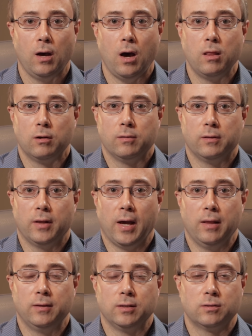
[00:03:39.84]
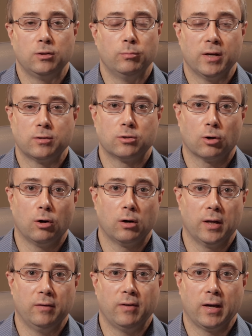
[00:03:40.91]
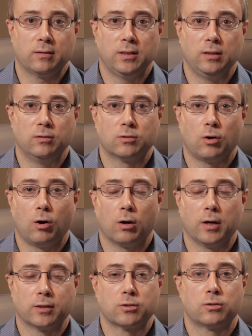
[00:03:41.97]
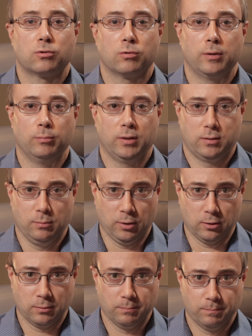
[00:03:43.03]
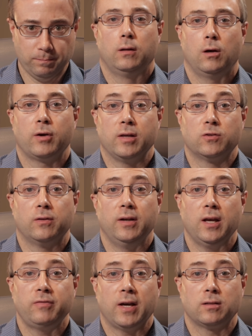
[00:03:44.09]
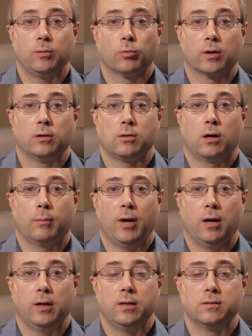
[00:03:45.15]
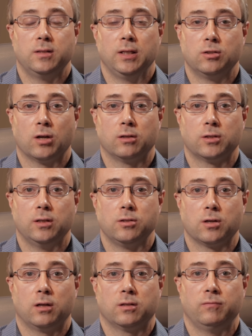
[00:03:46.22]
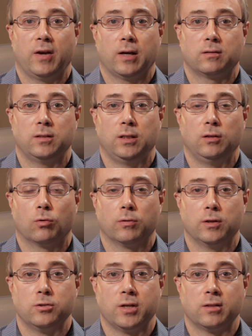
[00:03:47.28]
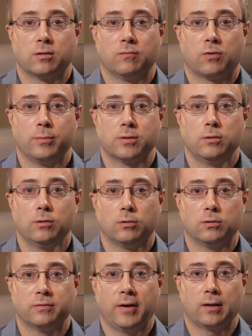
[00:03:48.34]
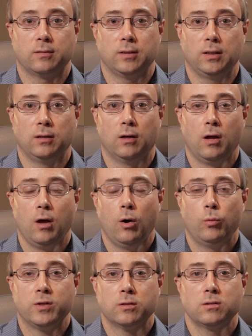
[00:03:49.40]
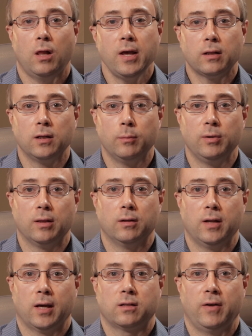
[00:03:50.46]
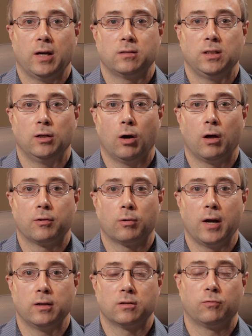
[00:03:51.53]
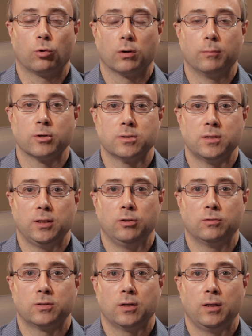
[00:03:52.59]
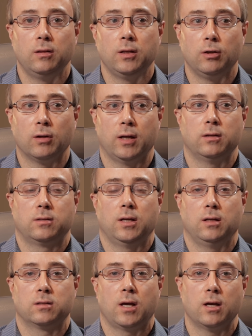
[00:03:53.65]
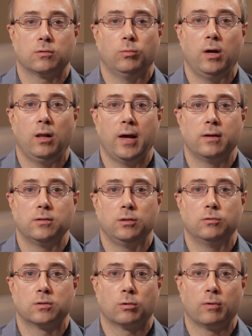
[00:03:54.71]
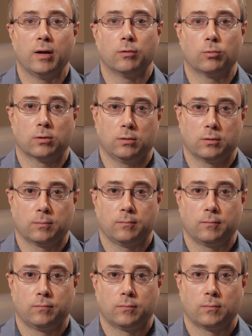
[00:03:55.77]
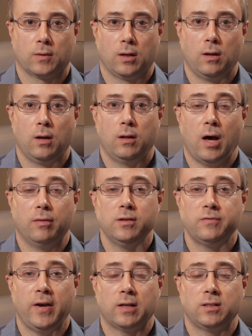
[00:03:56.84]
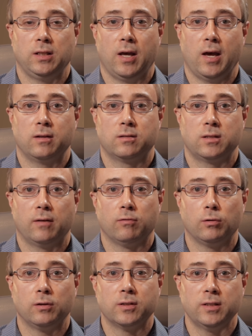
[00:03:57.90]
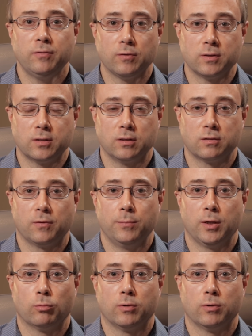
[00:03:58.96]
Other than that, these two messenger RNA vaccines are extremely similar. Okay, so the next vaccine we're going to talk about is the Johnson & Johnson vaccine or the Janssen Pharmaceuticals vaccine, which is likely to be the next vaccine authorized for emergency use in the United States as well as used around the world. Now, this vaccine has several differences from the